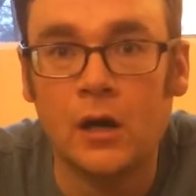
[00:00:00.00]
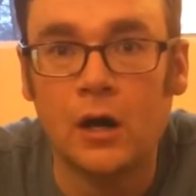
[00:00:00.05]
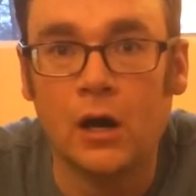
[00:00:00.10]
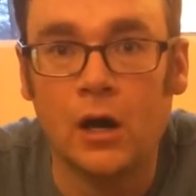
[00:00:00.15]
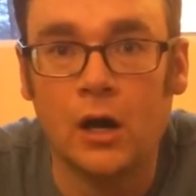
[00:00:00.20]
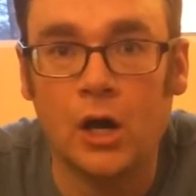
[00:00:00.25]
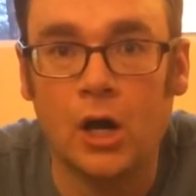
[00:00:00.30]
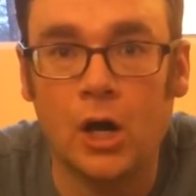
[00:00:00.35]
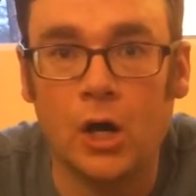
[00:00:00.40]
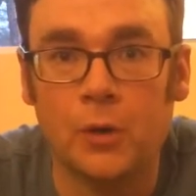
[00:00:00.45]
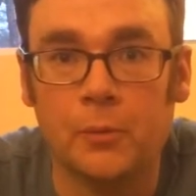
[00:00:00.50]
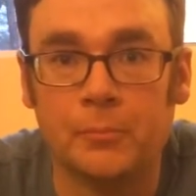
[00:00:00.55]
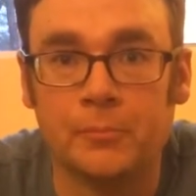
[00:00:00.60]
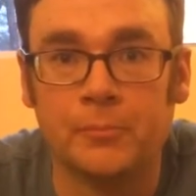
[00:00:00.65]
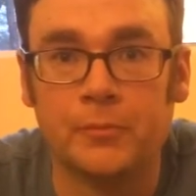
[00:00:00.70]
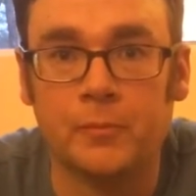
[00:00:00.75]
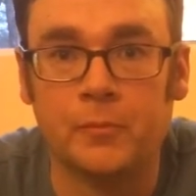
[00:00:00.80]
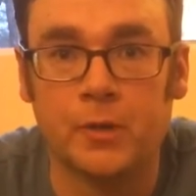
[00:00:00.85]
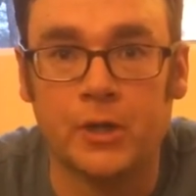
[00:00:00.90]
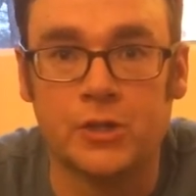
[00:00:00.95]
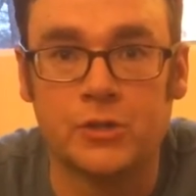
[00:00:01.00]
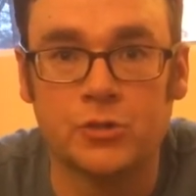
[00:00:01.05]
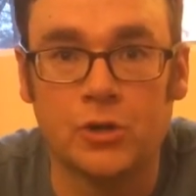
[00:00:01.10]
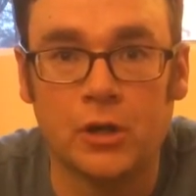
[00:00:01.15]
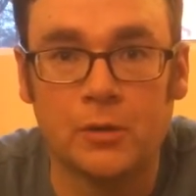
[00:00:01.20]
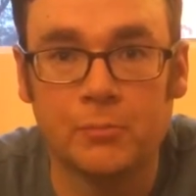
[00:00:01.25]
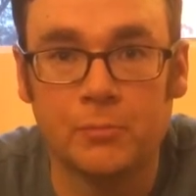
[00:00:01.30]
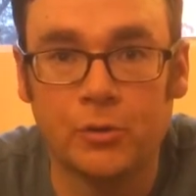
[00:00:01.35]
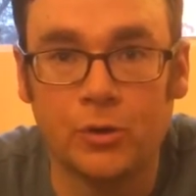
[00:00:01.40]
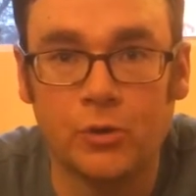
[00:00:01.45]
My
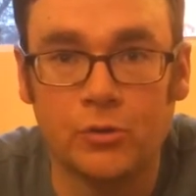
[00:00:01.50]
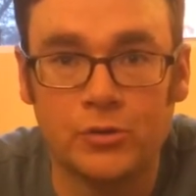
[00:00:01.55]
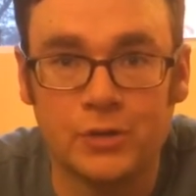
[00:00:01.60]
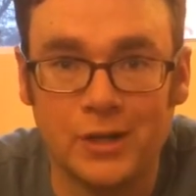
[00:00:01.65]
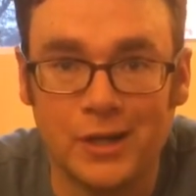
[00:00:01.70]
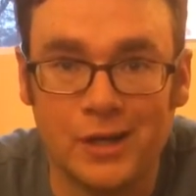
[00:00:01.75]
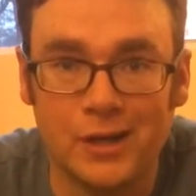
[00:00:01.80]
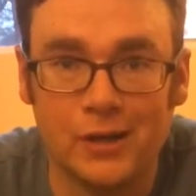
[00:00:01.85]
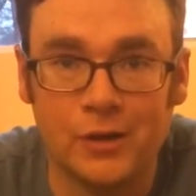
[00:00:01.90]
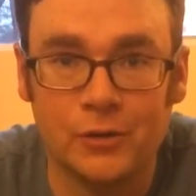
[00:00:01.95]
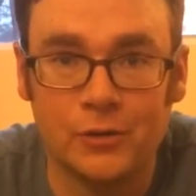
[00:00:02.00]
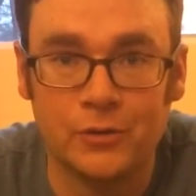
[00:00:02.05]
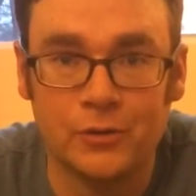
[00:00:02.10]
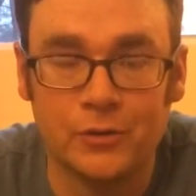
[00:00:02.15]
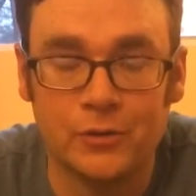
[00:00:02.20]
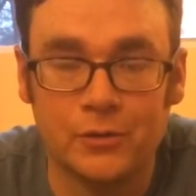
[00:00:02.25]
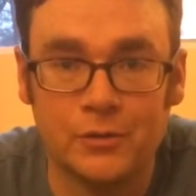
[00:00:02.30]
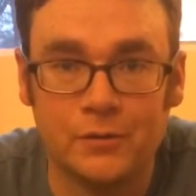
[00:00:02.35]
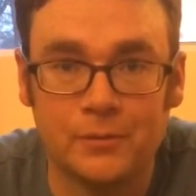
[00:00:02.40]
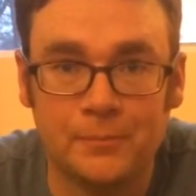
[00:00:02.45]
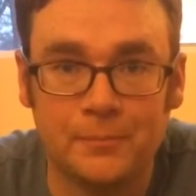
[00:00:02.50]
truck broke down